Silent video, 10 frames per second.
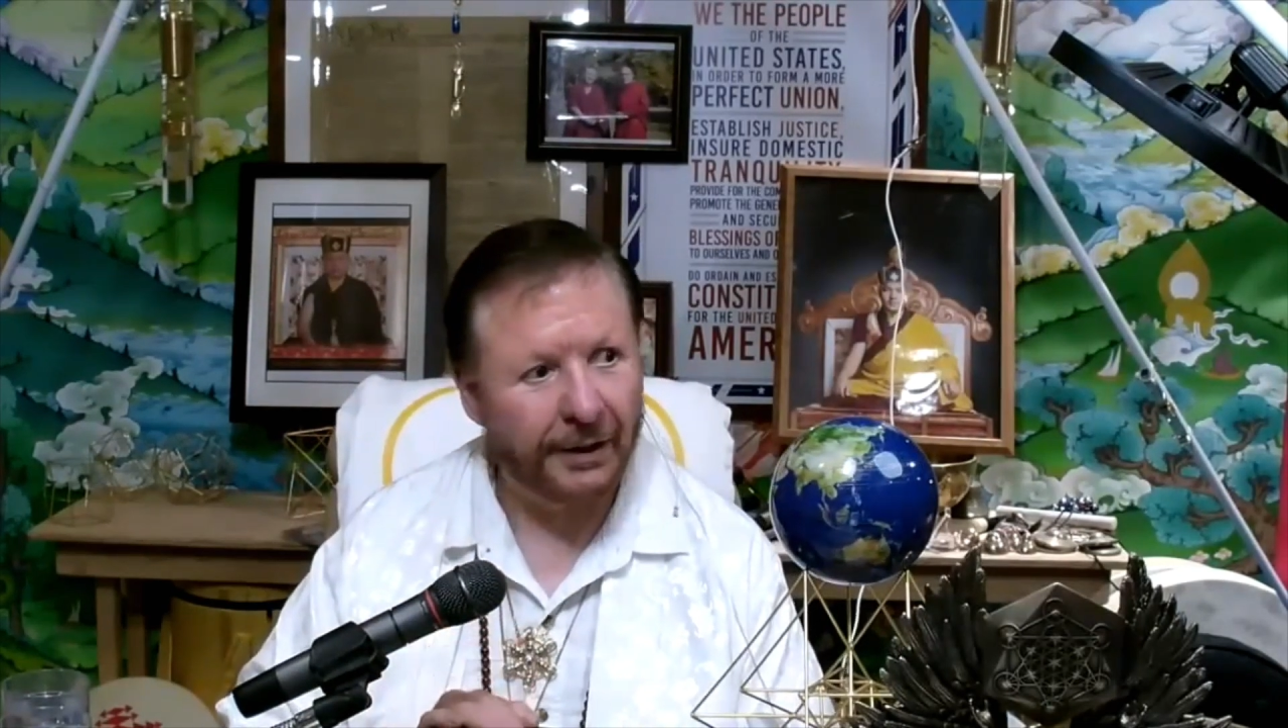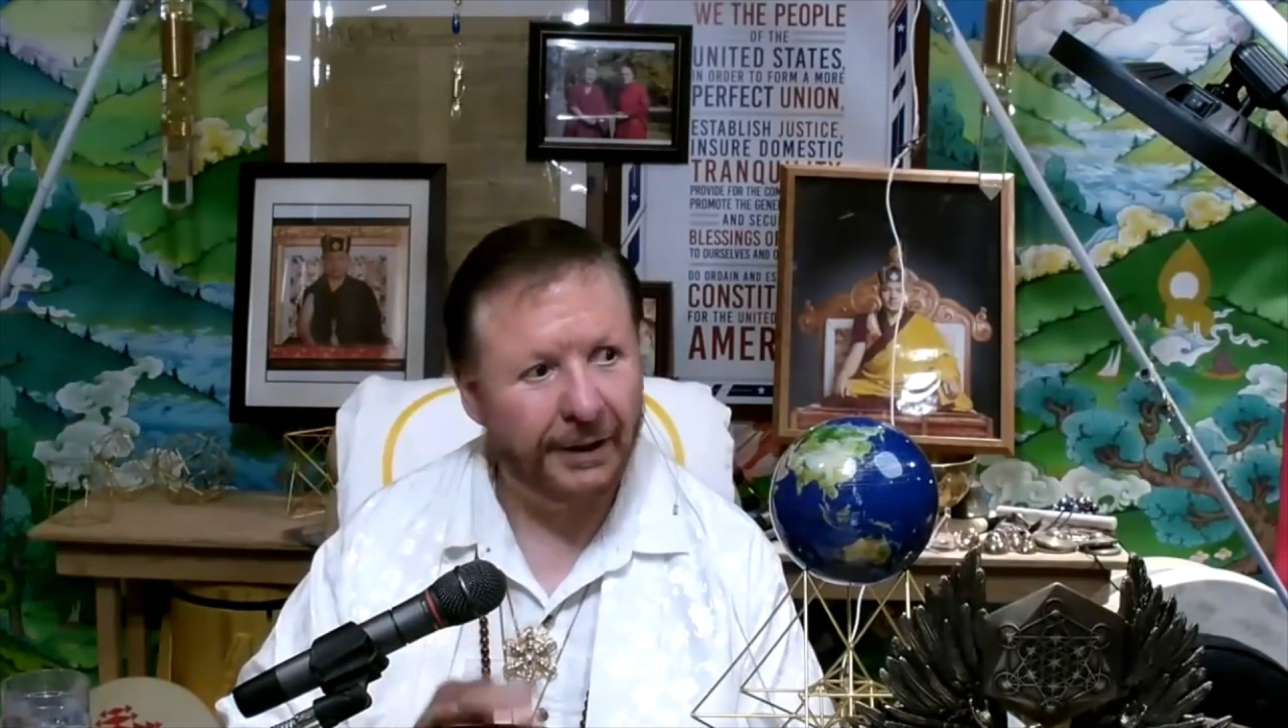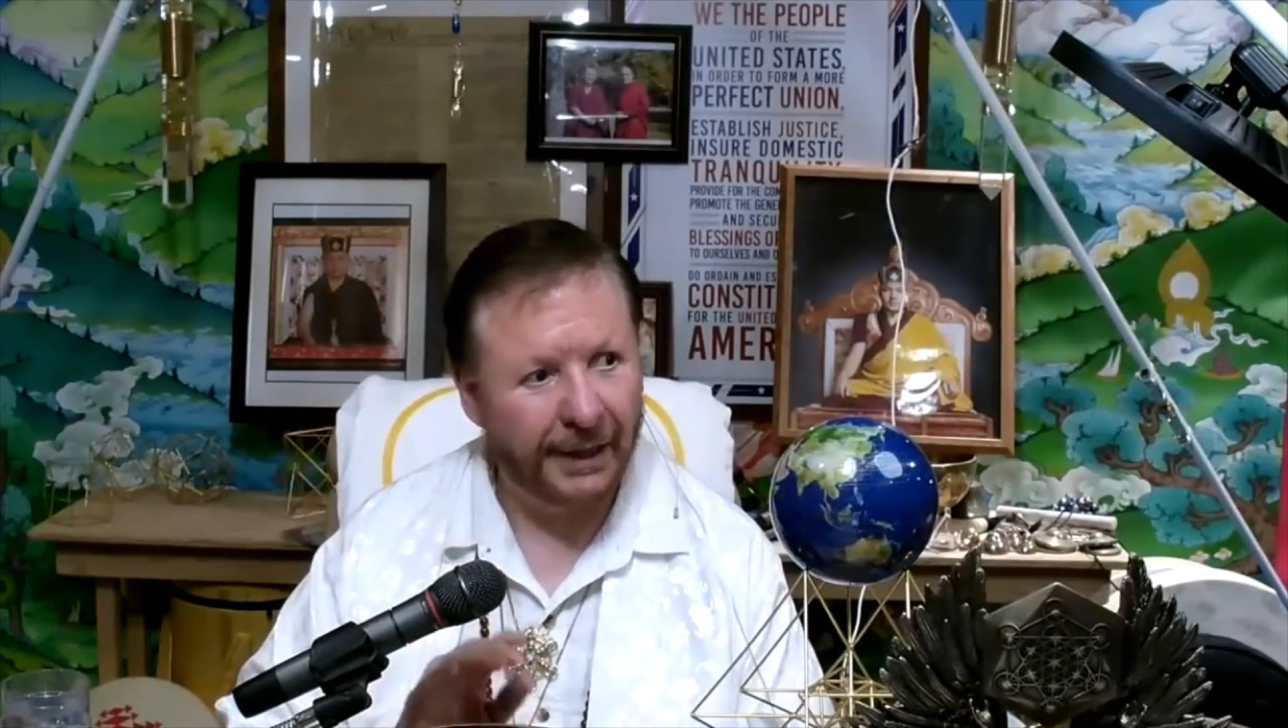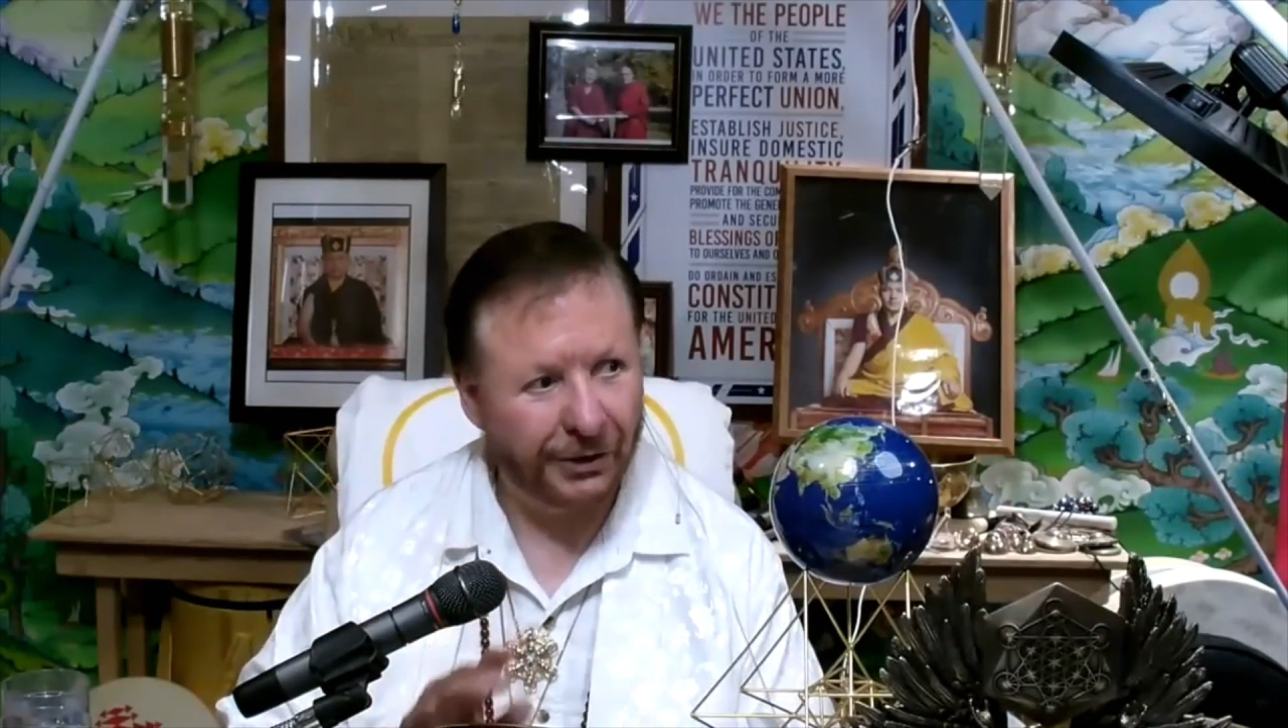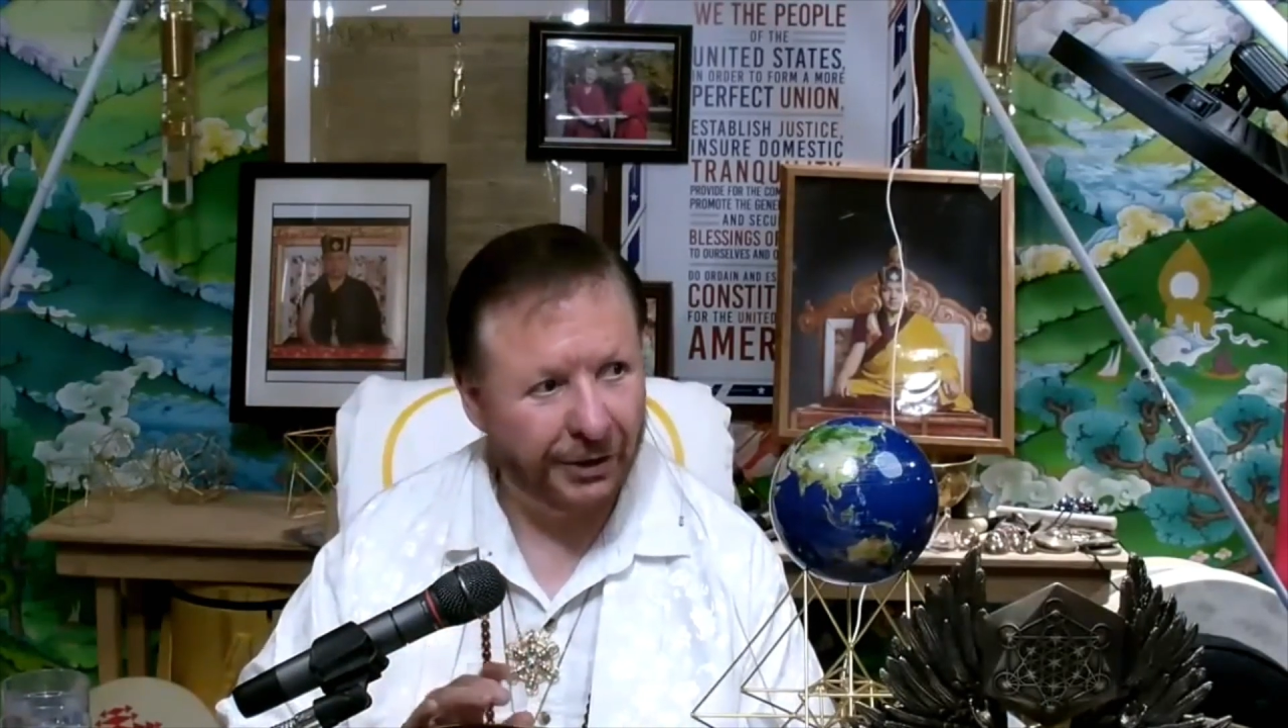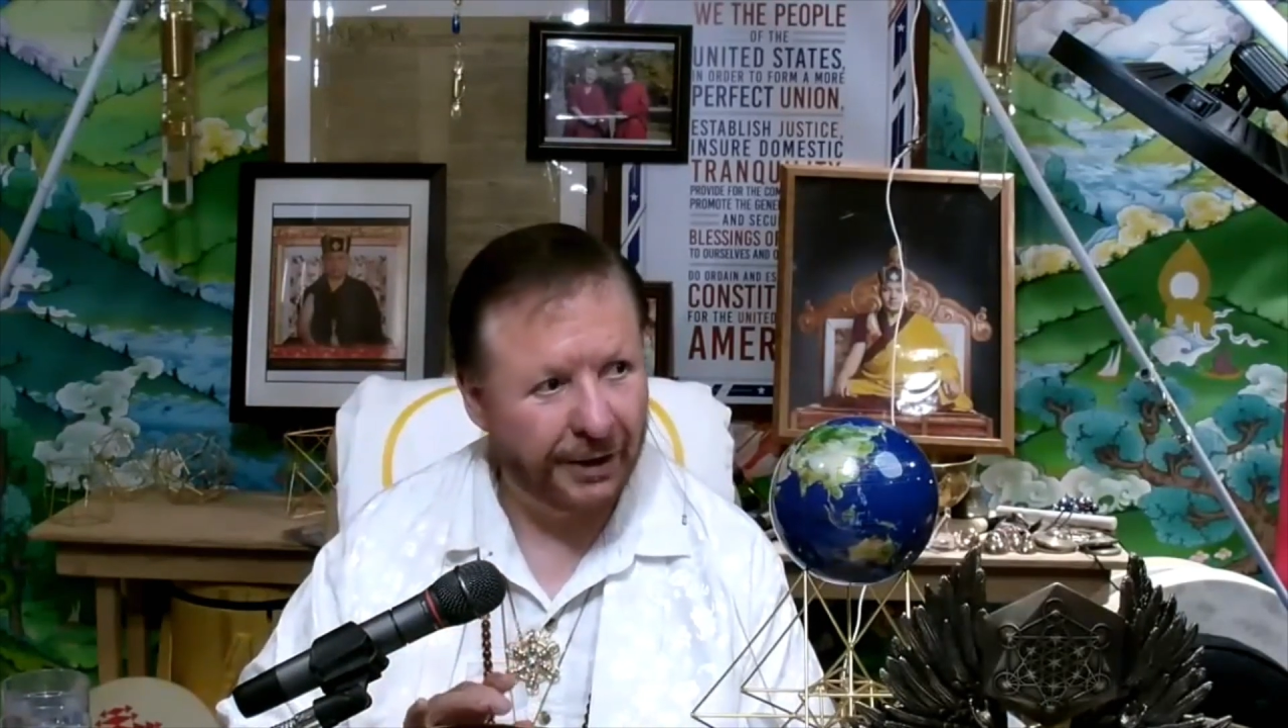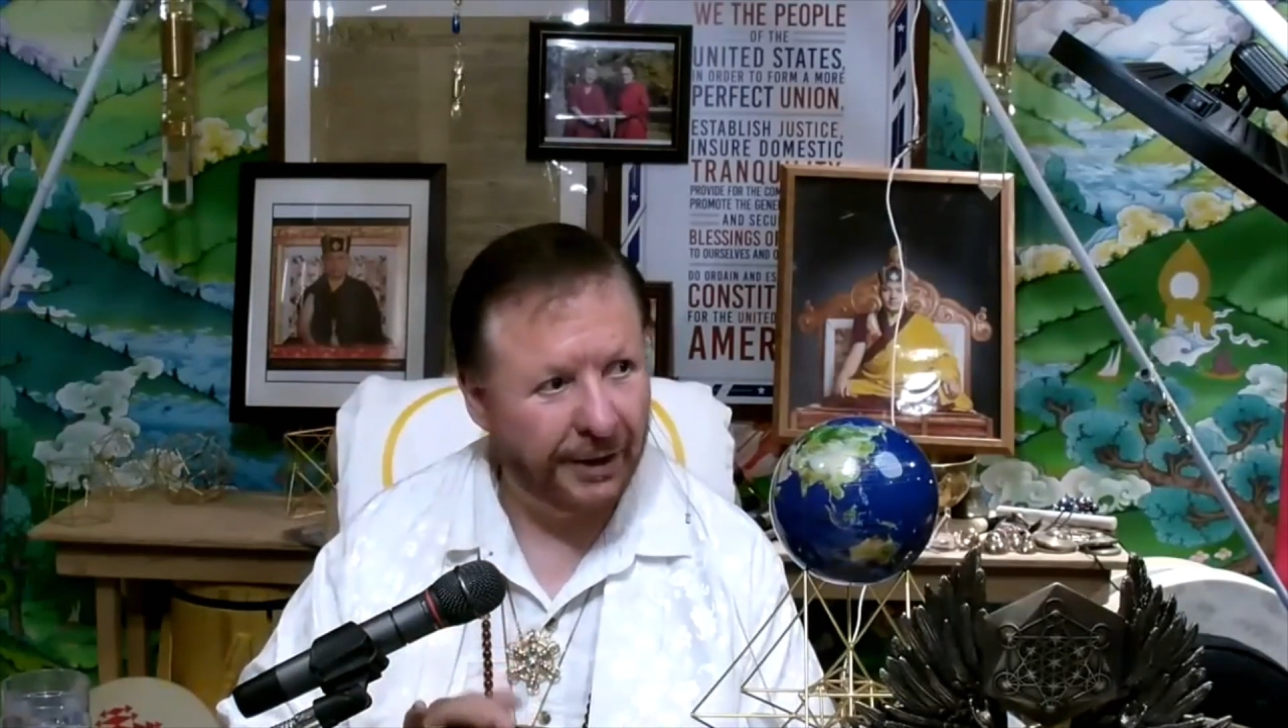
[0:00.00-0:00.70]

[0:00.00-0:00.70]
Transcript: our nation,